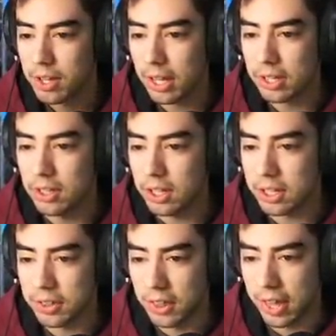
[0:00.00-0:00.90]
Like, look
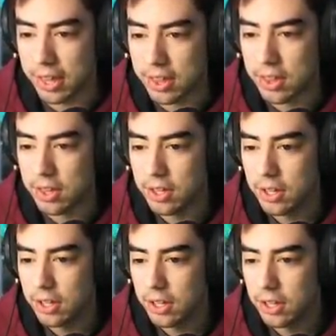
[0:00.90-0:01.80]
at this.
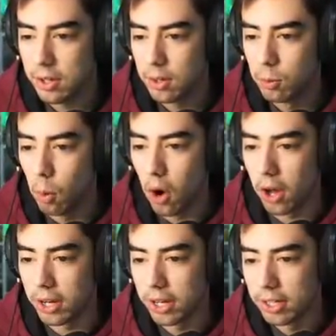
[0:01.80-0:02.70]

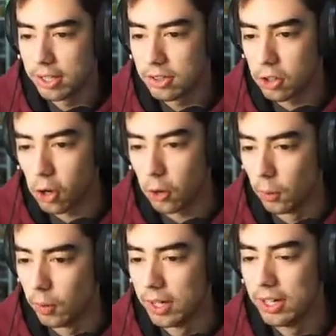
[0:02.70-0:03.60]
One,
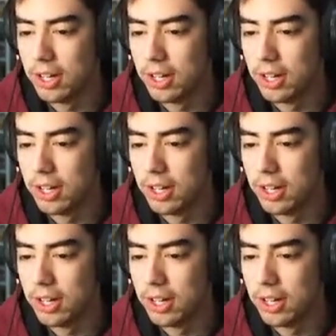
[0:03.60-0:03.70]
two,